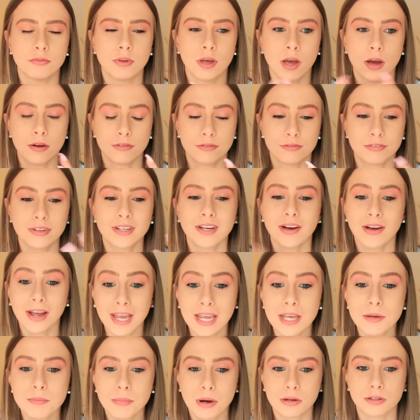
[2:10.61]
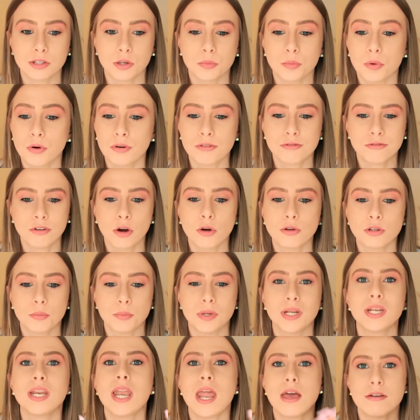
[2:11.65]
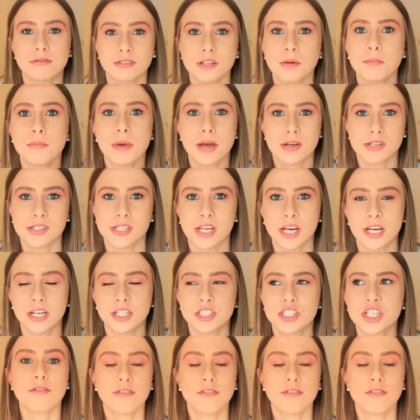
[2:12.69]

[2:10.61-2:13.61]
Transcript: I think I emailed them or I phoned them and left a message.